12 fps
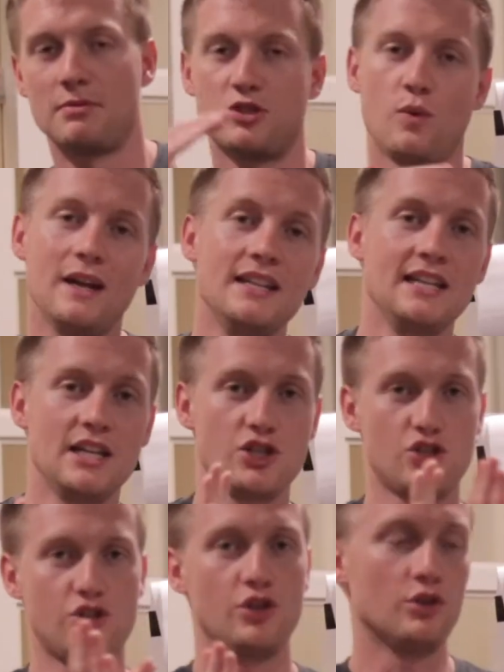between
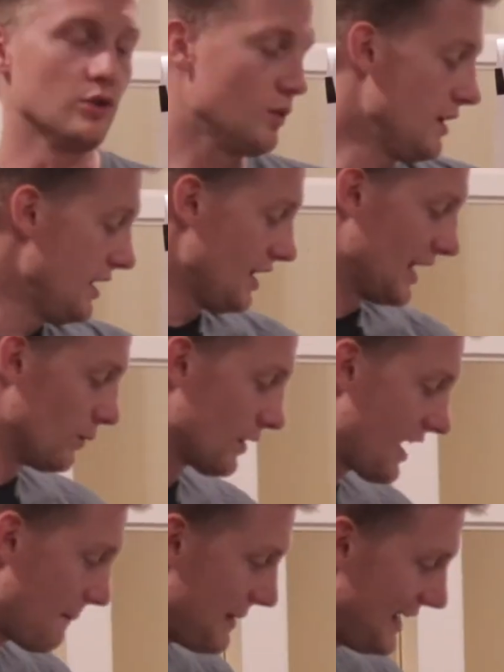these two. And
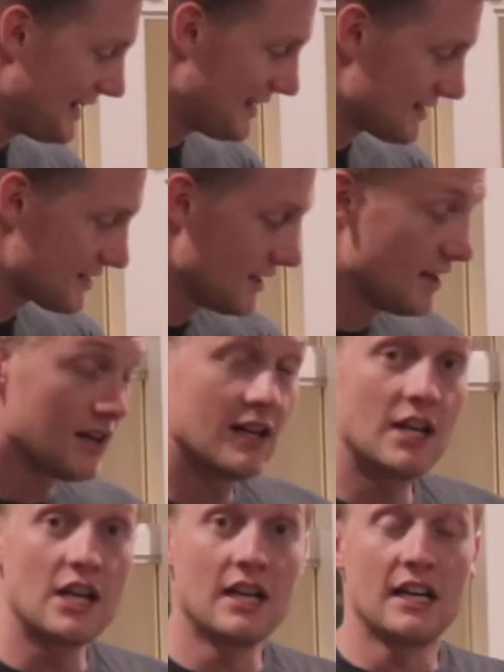what I mean is,
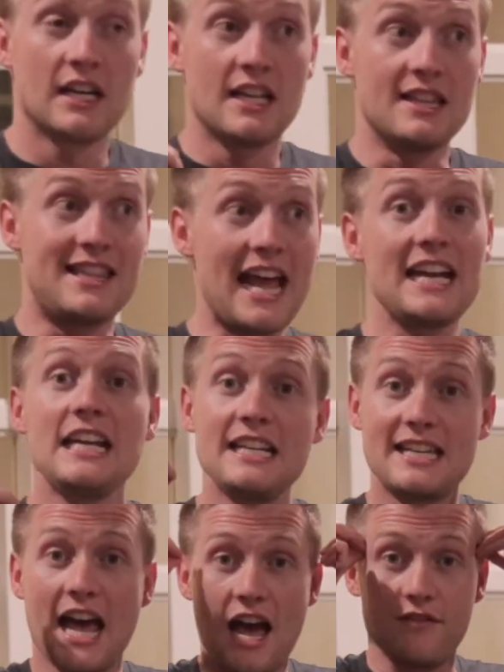they
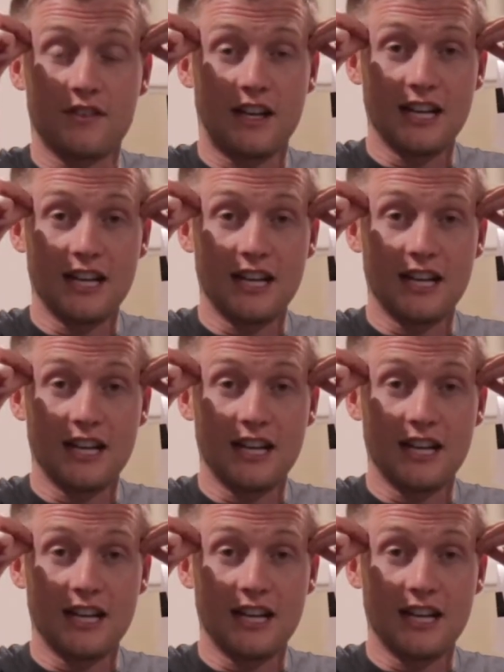need to have